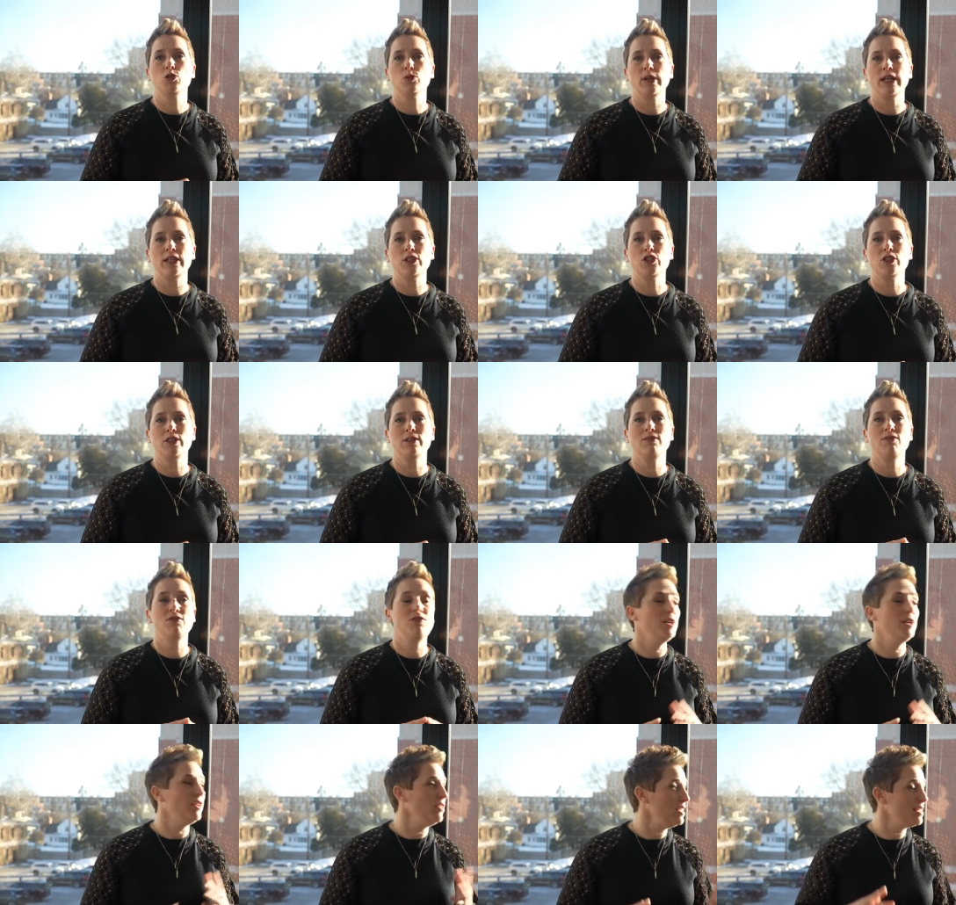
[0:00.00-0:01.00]
duration
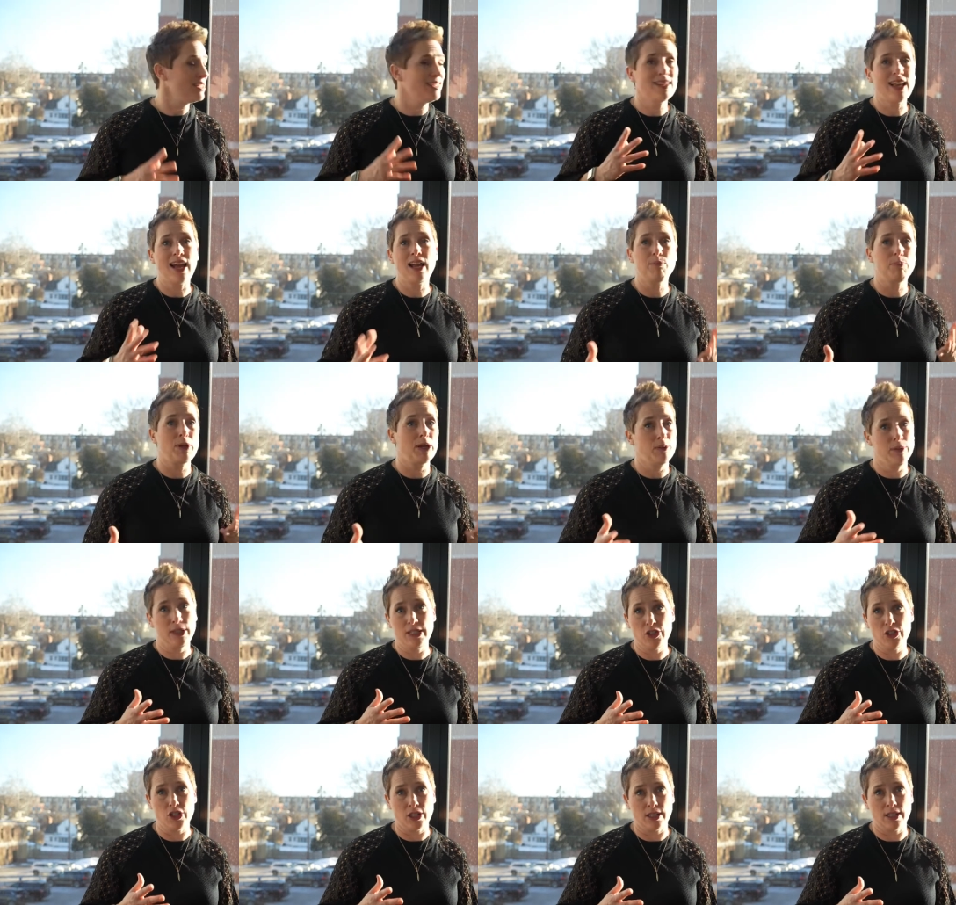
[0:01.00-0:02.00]
varies a lot by
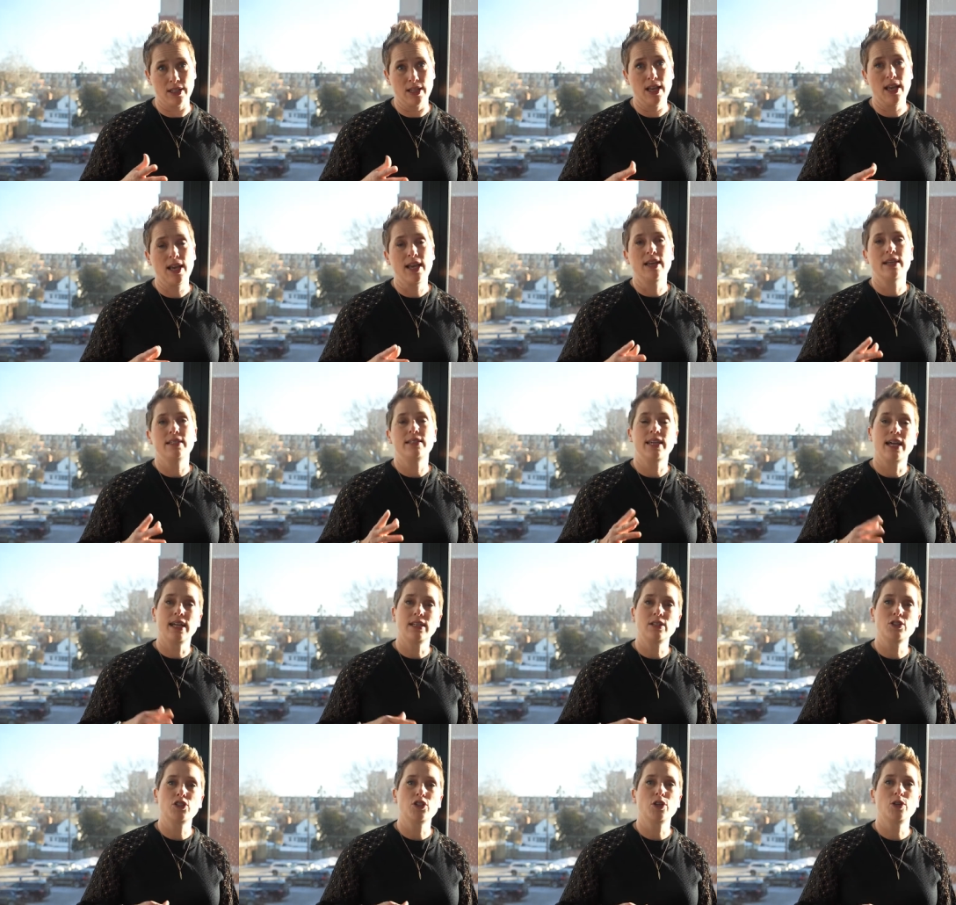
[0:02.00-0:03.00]
region.
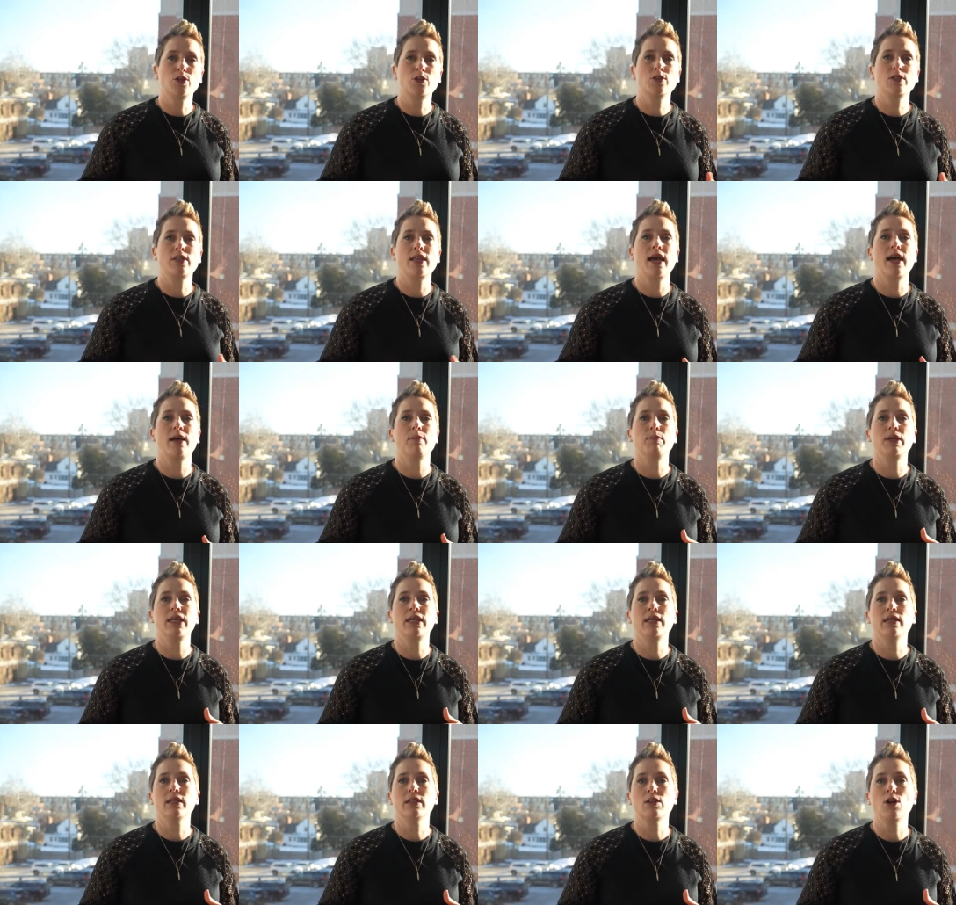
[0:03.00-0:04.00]
Data shows that
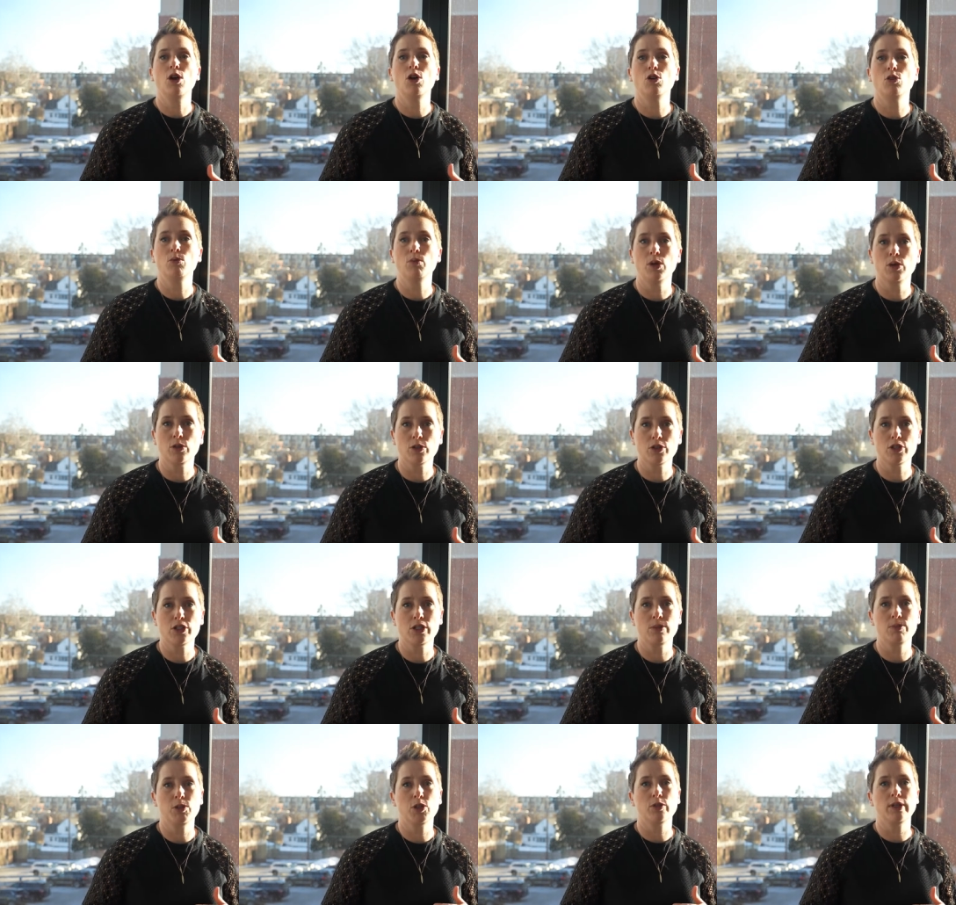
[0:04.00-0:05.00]
median home
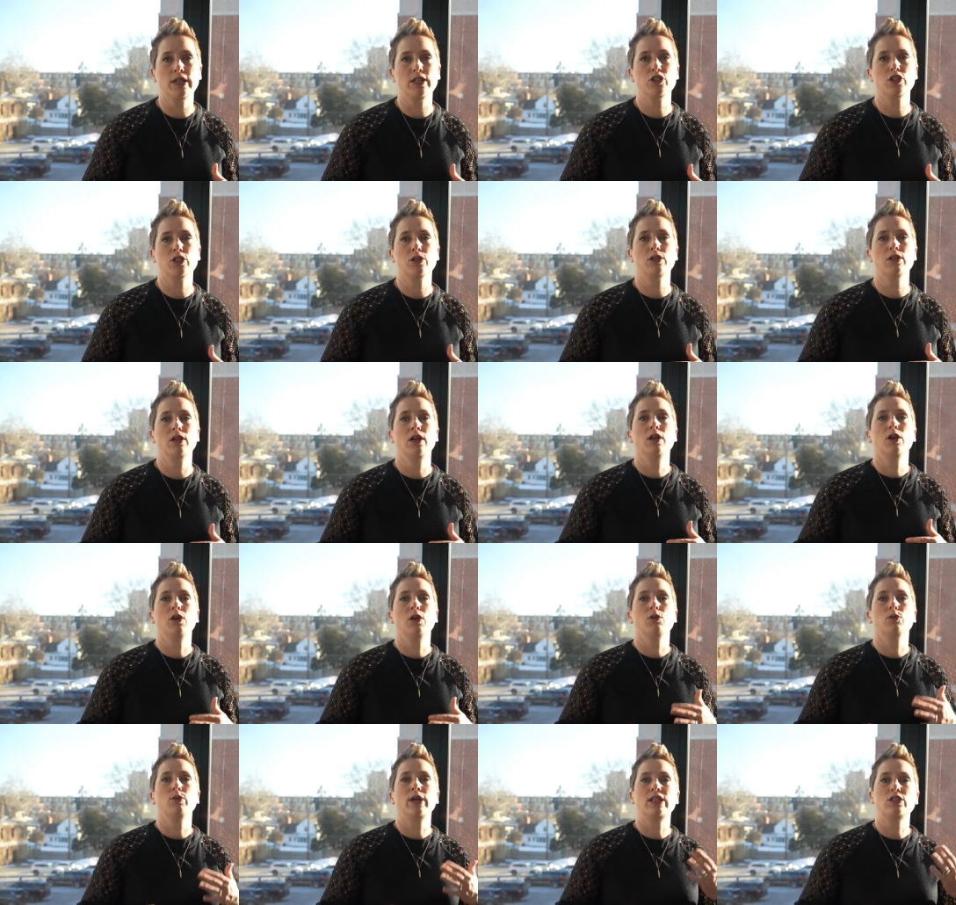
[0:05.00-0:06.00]
ownership duration
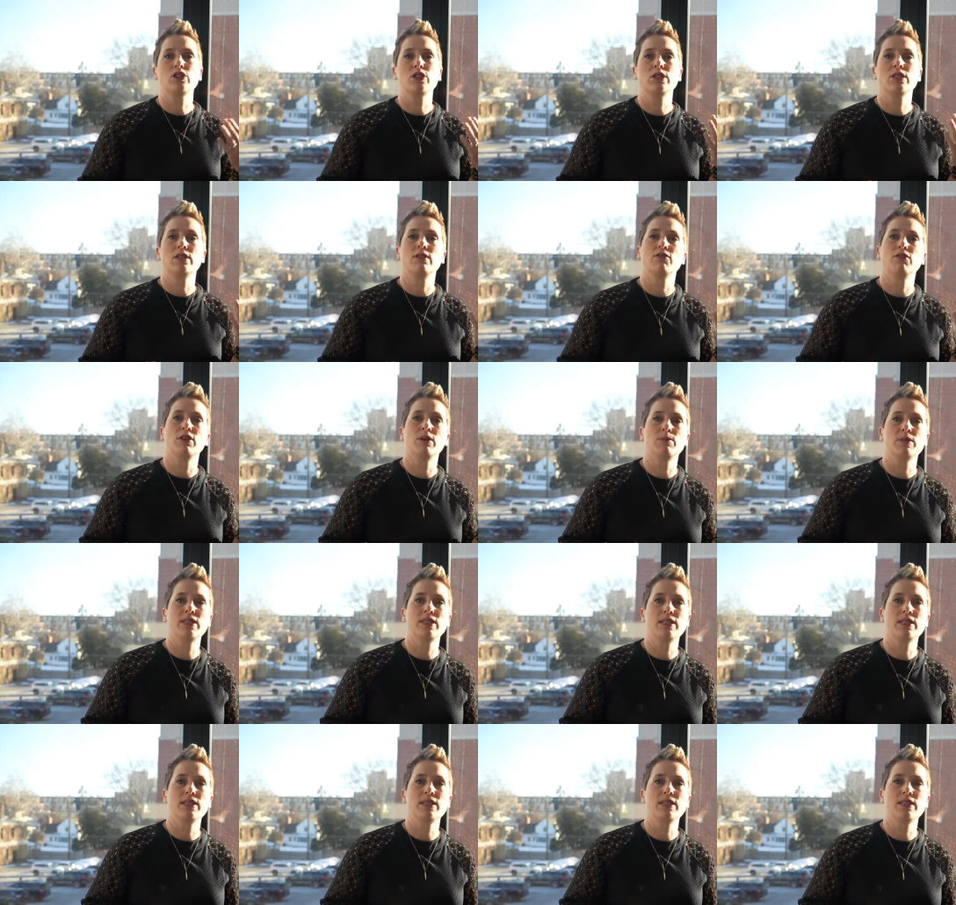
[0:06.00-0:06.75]
ranges from